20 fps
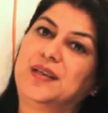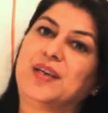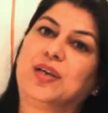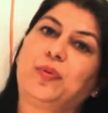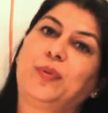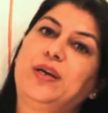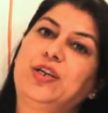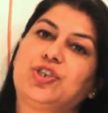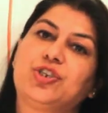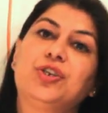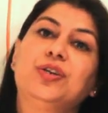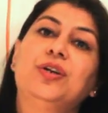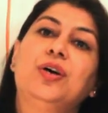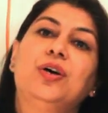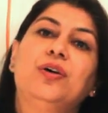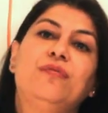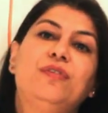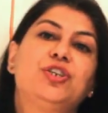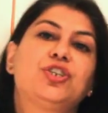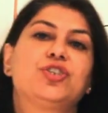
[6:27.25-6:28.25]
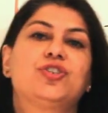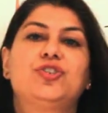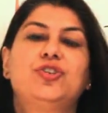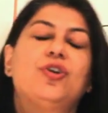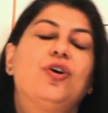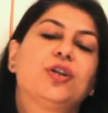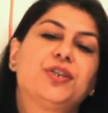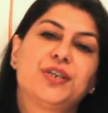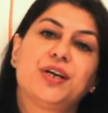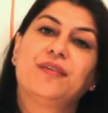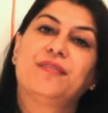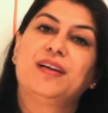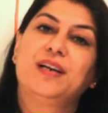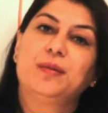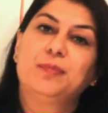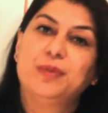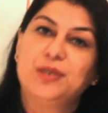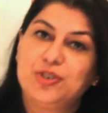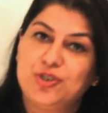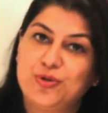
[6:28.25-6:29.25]
the equation which is not
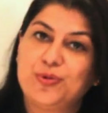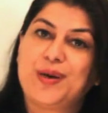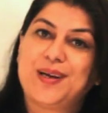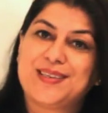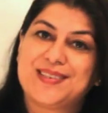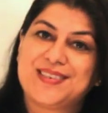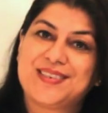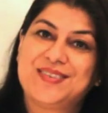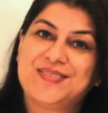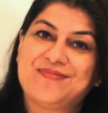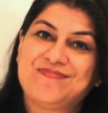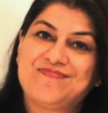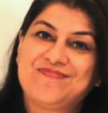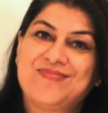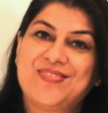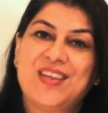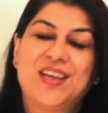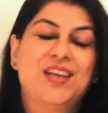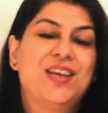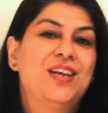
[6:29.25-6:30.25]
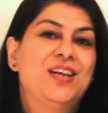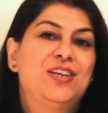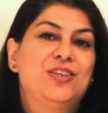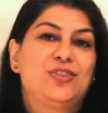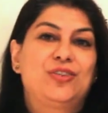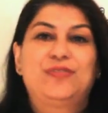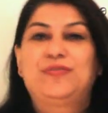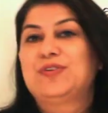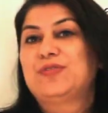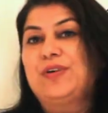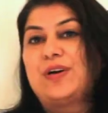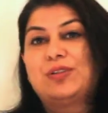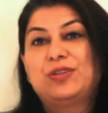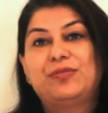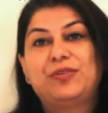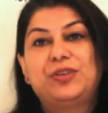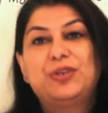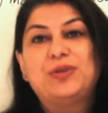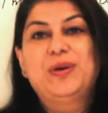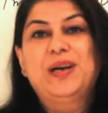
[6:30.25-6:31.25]
available to us. So if you found
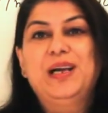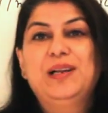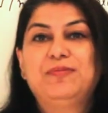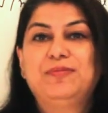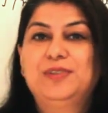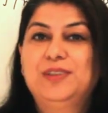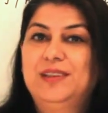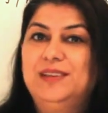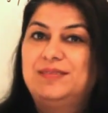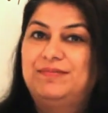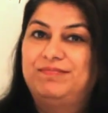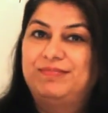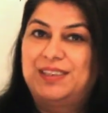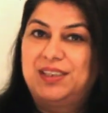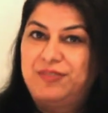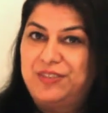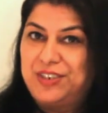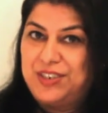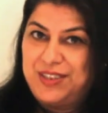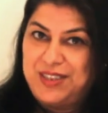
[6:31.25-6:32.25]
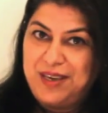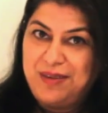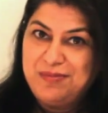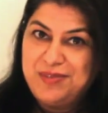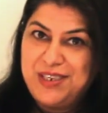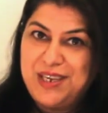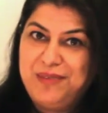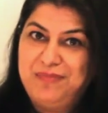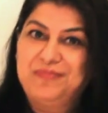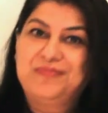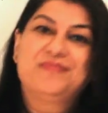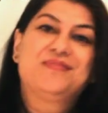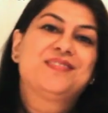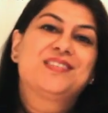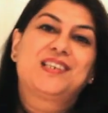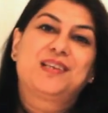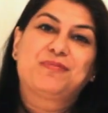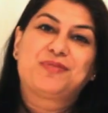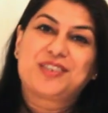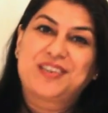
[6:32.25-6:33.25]
the video helpful, give it a thumbs up,
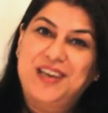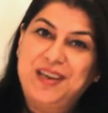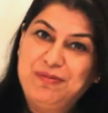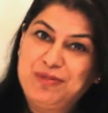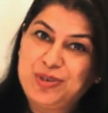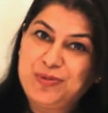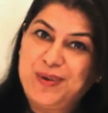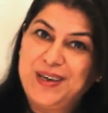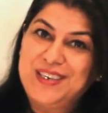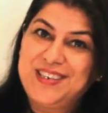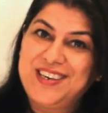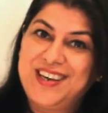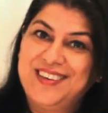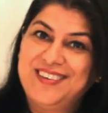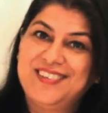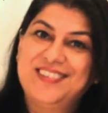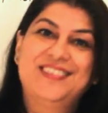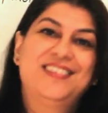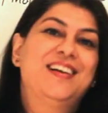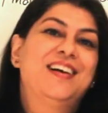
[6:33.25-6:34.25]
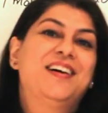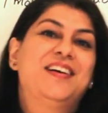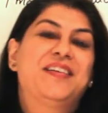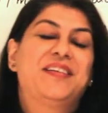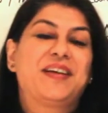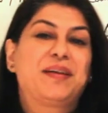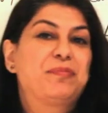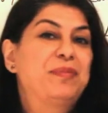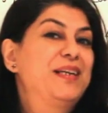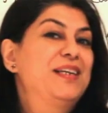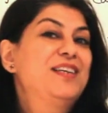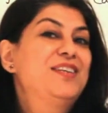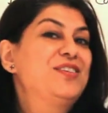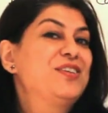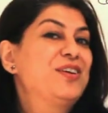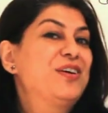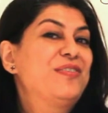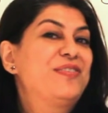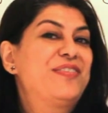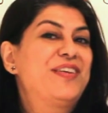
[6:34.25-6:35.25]
subscribe to my channel, recommend it
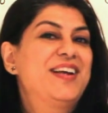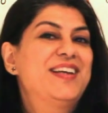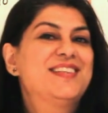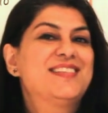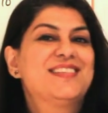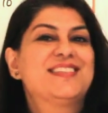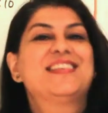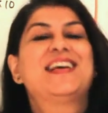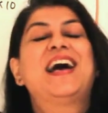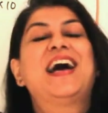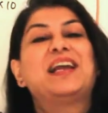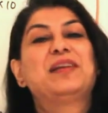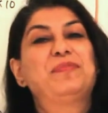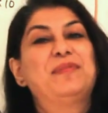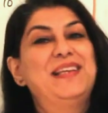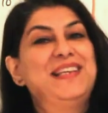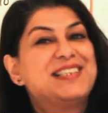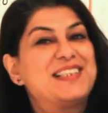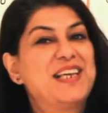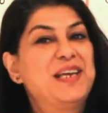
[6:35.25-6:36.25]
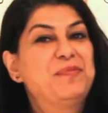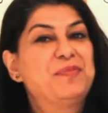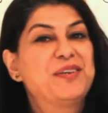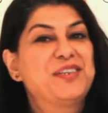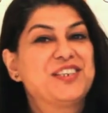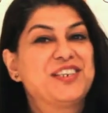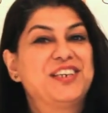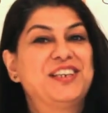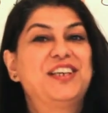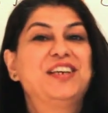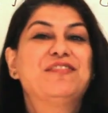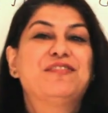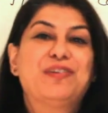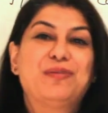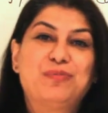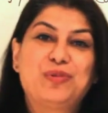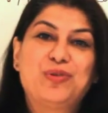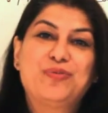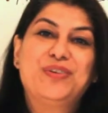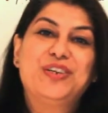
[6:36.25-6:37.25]
to your friends, and please keep returning
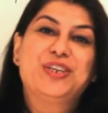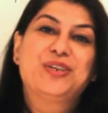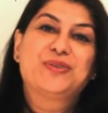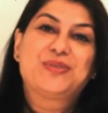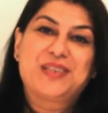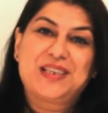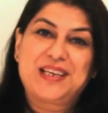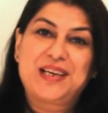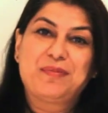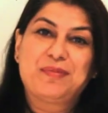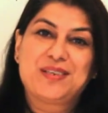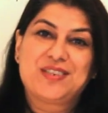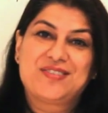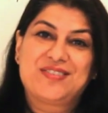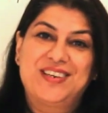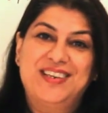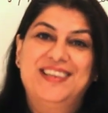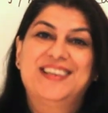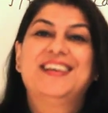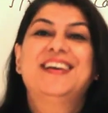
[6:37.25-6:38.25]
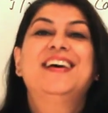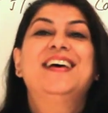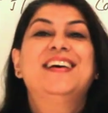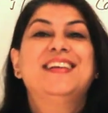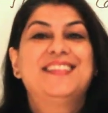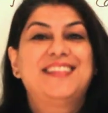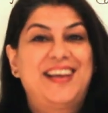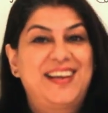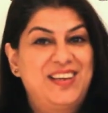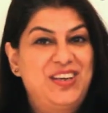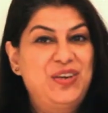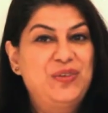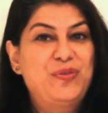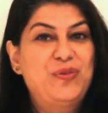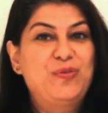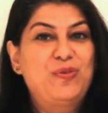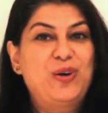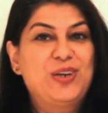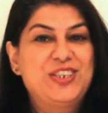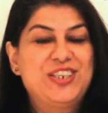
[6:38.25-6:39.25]
for more videos in chemistry. Thank you
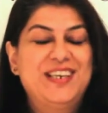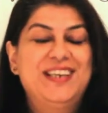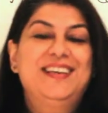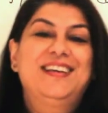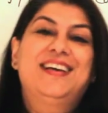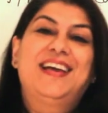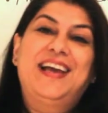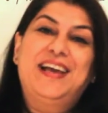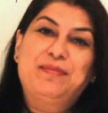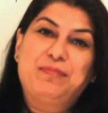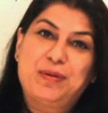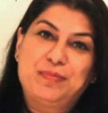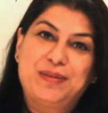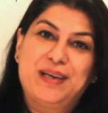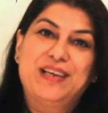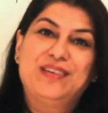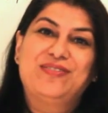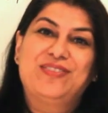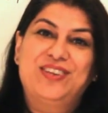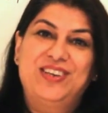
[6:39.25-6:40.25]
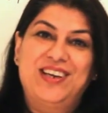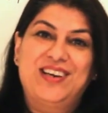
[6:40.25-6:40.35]
for watching and bye-bye for